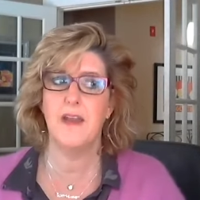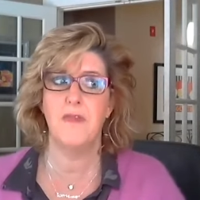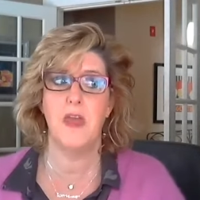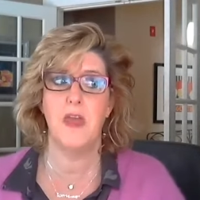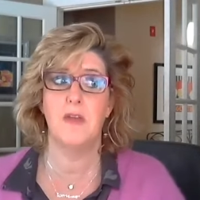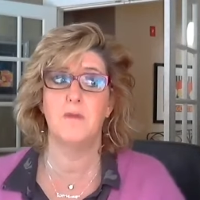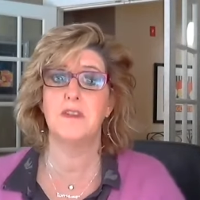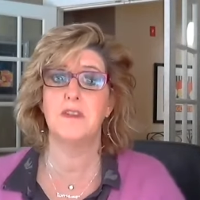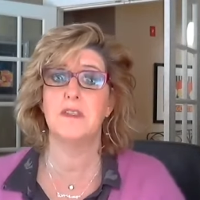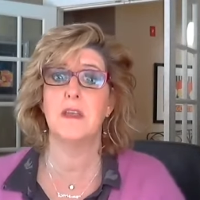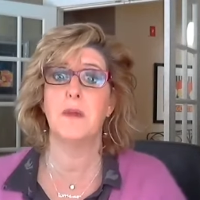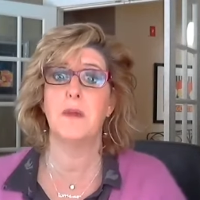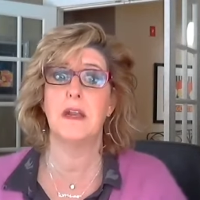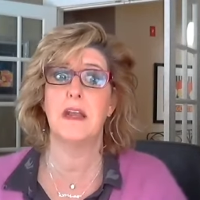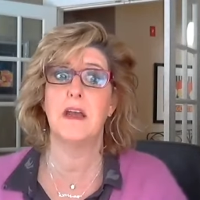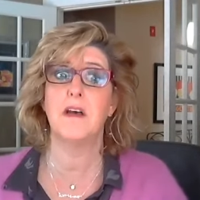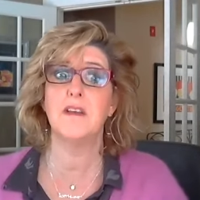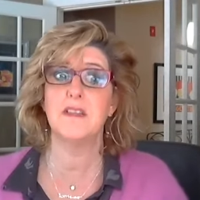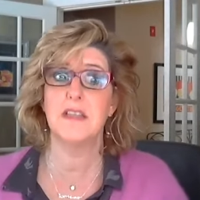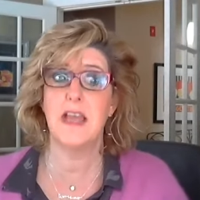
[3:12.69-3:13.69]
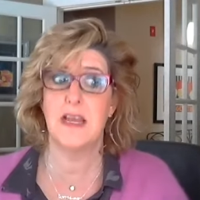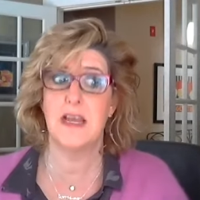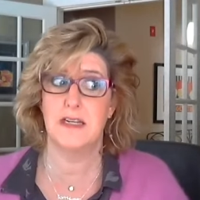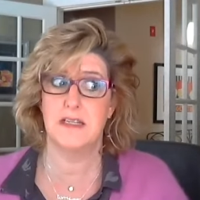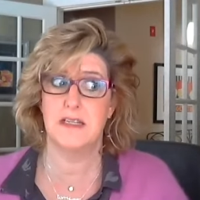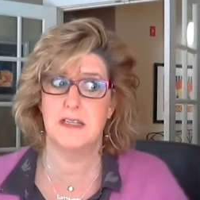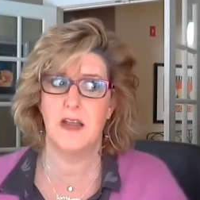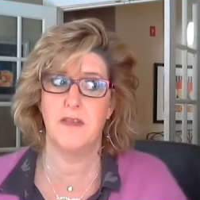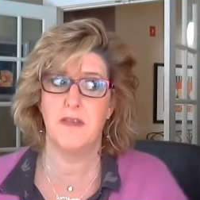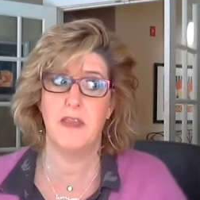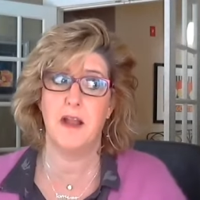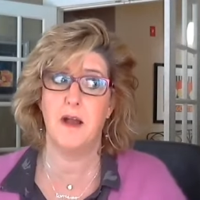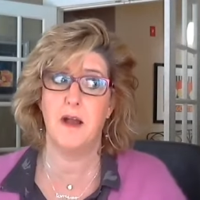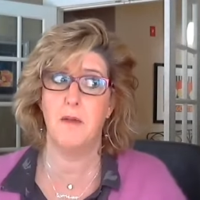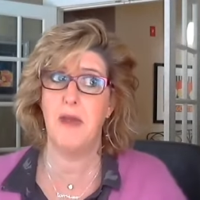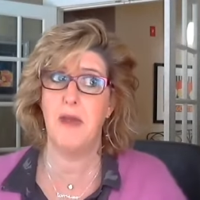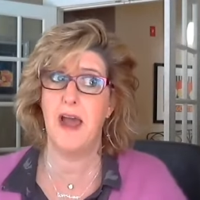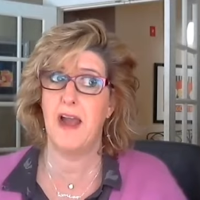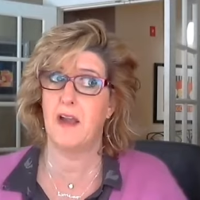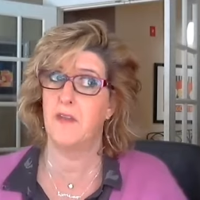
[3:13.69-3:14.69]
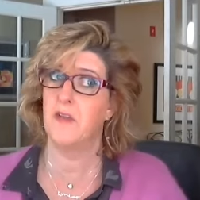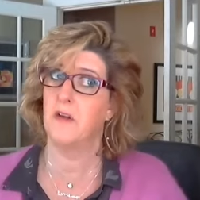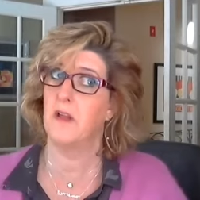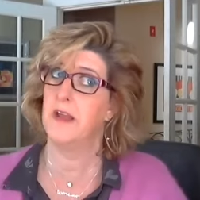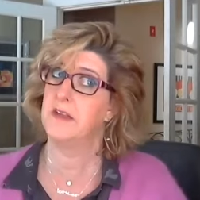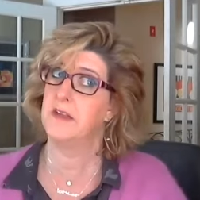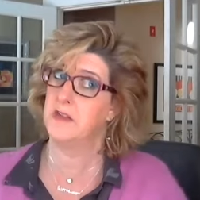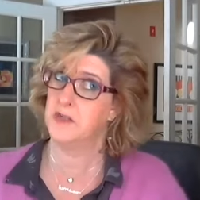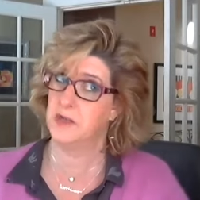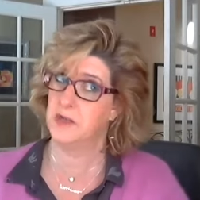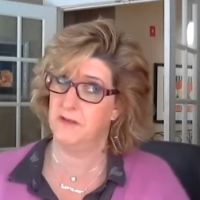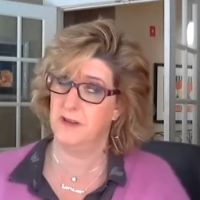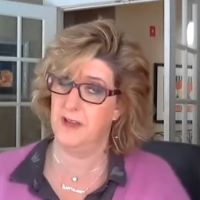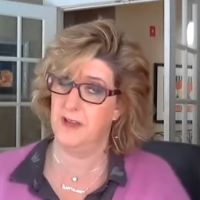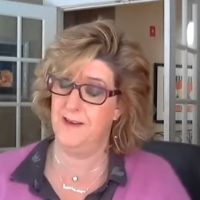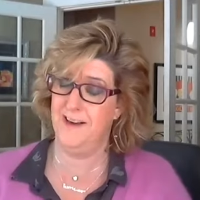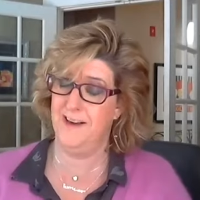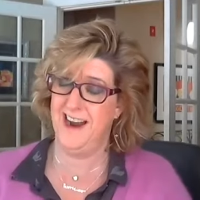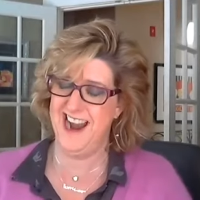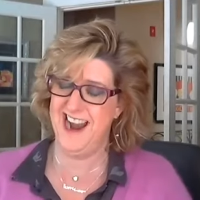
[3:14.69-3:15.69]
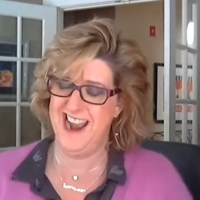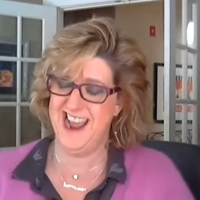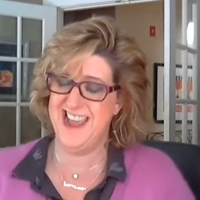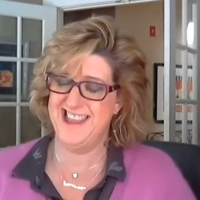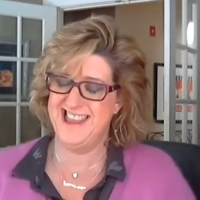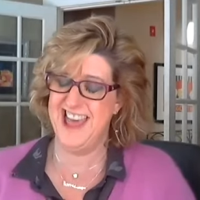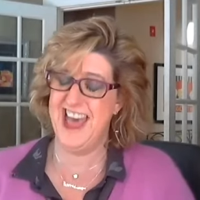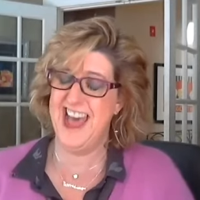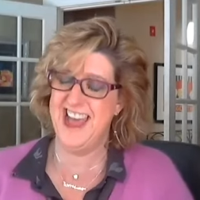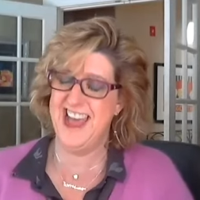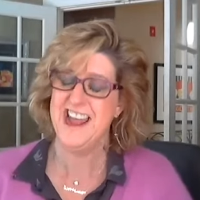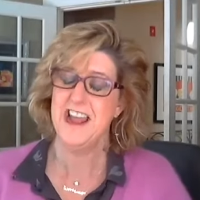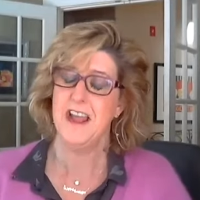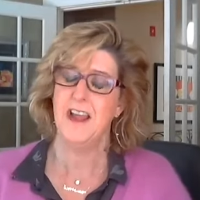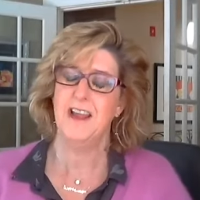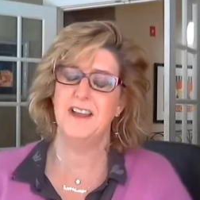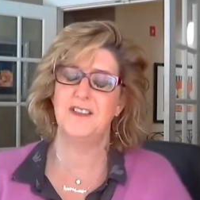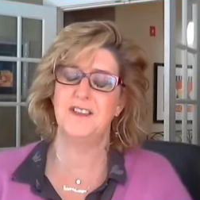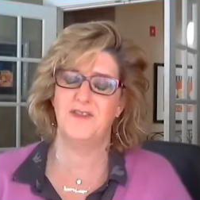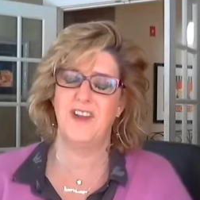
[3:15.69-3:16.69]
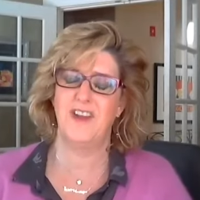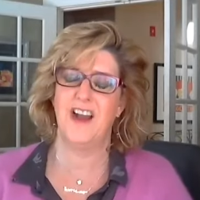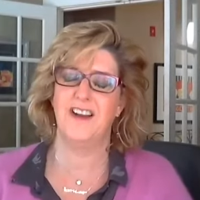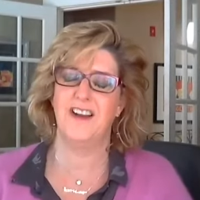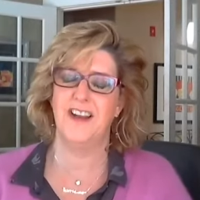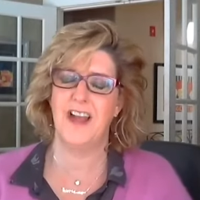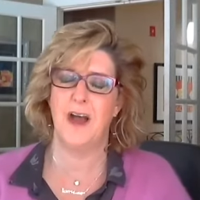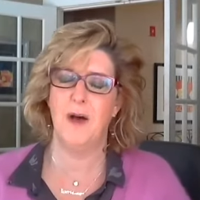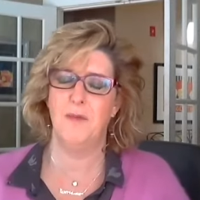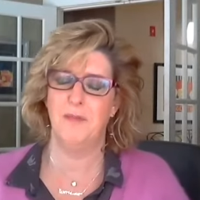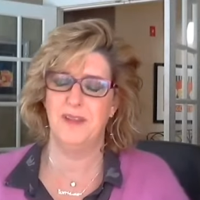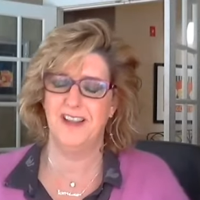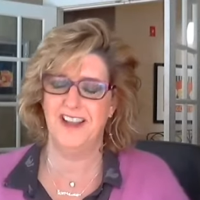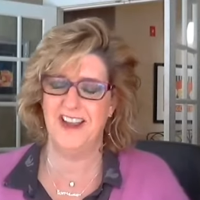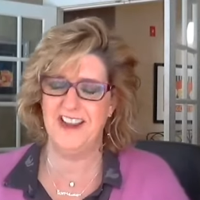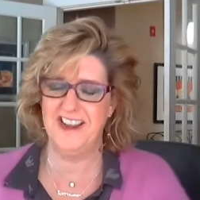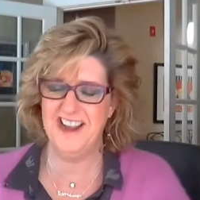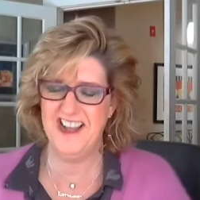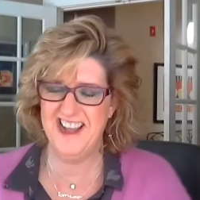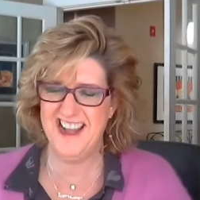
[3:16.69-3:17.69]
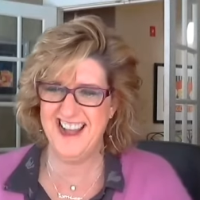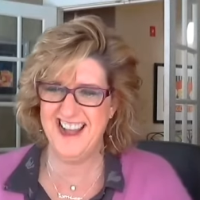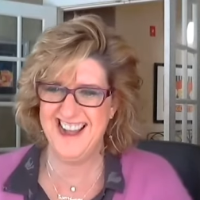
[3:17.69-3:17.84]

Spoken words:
And then when somebody else edits it and they come back and they're like, did you really write that? It's very humbling.